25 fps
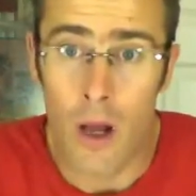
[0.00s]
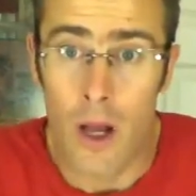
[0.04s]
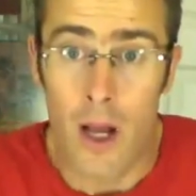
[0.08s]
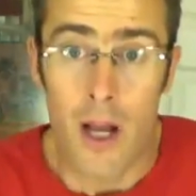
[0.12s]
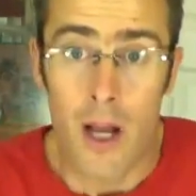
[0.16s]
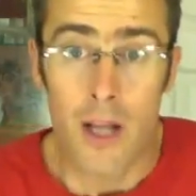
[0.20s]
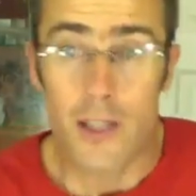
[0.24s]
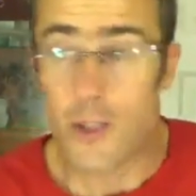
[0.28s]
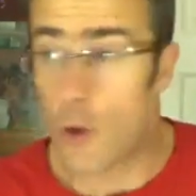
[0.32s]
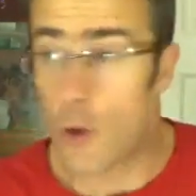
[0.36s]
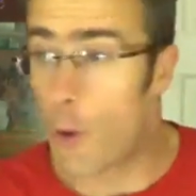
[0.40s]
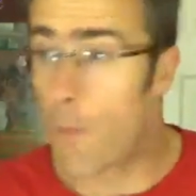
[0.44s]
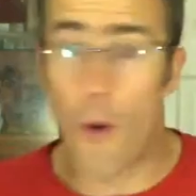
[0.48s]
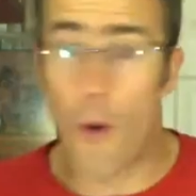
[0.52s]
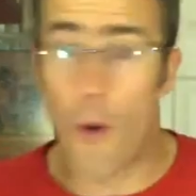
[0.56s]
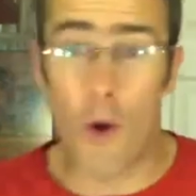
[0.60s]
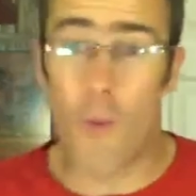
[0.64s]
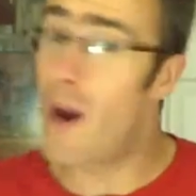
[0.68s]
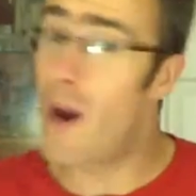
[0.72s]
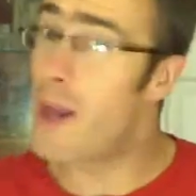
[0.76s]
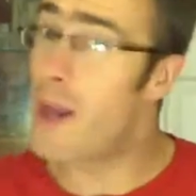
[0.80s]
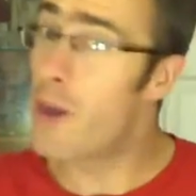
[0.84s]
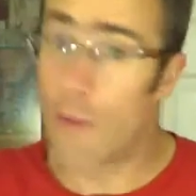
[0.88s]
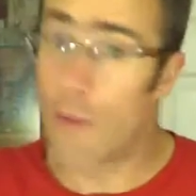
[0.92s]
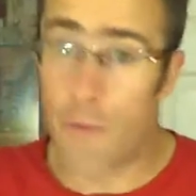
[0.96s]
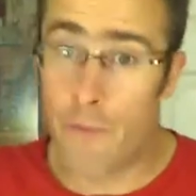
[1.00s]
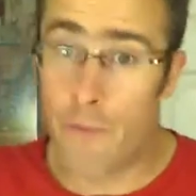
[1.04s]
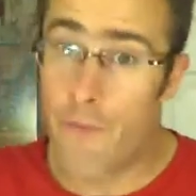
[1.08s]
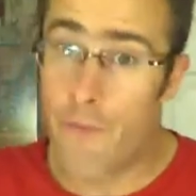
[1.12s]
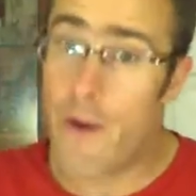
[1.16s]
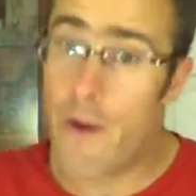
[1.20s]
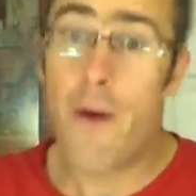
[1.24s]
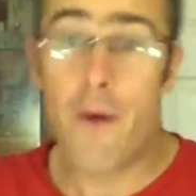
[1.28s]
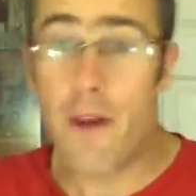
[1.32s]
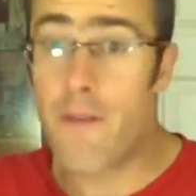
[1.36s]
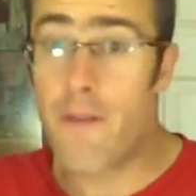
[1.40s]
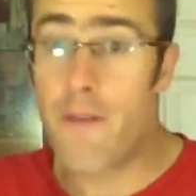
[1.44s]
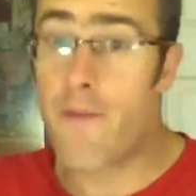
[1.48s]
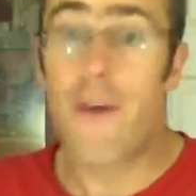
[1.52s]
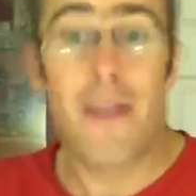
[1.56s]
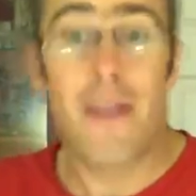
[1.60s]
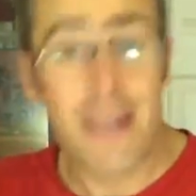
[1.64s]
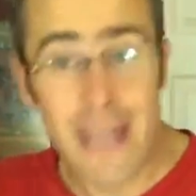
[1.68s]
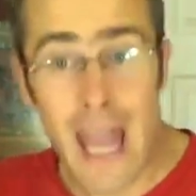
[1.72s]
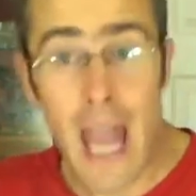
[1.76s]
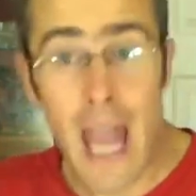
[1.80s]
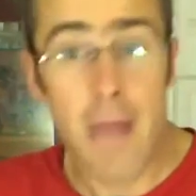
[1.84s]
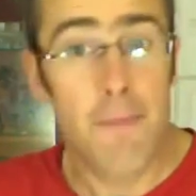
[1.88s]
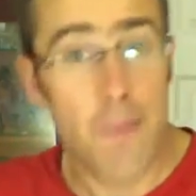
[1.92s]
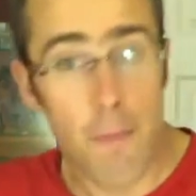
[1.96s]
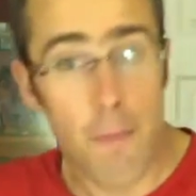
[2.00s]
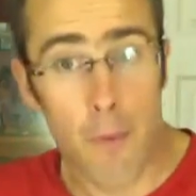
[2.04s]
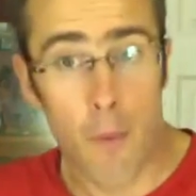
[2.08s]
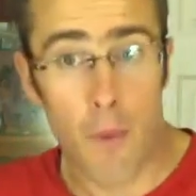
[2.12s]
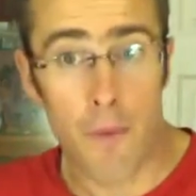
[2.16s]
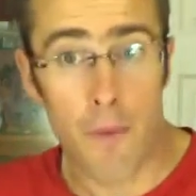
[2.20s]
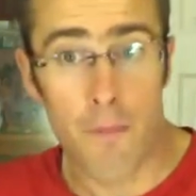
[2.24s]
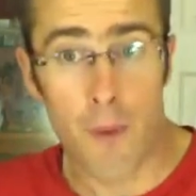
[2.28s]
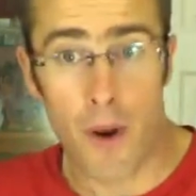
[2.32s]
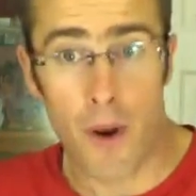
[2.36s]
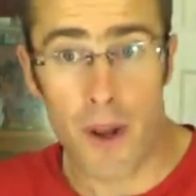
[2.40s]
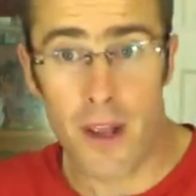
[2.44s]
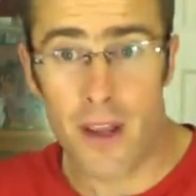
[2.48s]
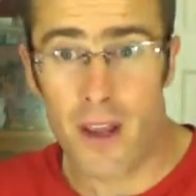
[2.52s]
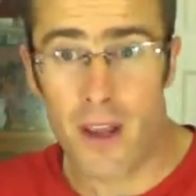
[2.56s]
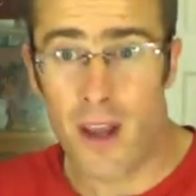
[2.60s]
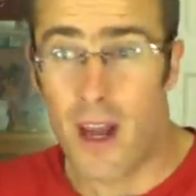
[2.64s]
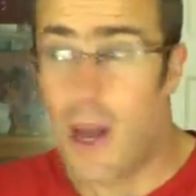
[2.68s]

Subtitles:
to a point where you're very, very capable with money.